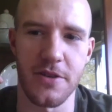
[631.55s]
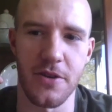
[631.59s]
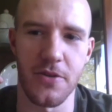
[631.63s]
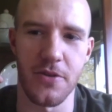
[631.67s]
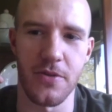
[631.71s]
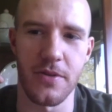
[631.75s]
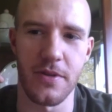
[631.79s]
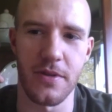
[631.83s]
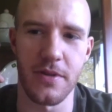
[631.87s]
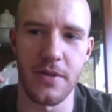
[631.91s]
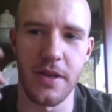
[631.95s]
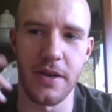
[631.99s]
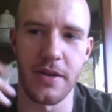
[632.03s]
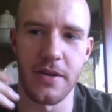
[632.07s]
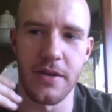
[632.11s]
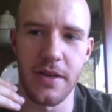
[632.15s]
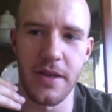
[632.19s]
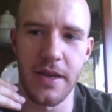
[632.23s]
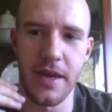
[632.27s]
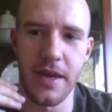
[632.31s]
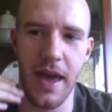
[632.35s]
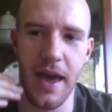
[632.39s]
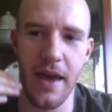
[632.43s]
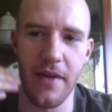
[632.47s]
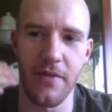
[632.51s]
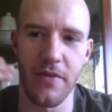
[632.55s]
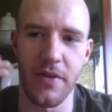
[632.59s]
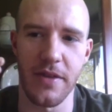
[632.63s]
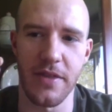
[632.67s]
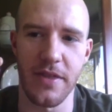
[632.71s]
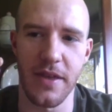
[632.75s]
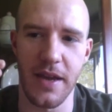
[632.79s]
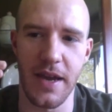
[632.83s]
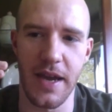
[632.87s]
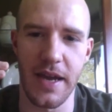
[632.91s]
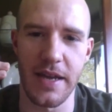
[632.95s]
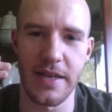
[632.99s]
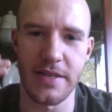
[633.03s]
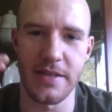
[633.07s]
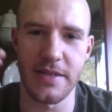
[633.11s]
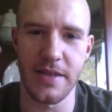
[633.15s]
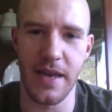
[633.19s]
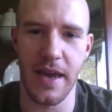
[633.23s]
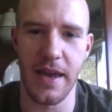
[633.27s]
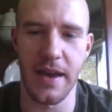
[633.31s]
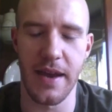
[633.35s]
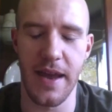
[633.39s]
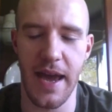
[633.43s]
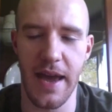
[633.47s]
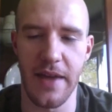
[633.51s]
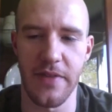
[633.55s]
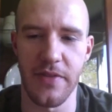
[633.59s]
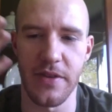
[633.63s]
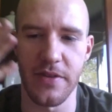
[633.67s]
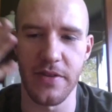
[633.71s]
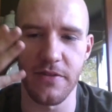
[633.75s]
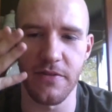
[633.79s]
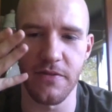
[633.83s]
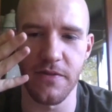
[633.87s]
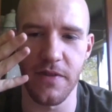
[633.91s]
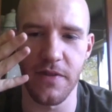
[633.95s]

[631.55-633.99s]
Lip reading: So literally everything I said had this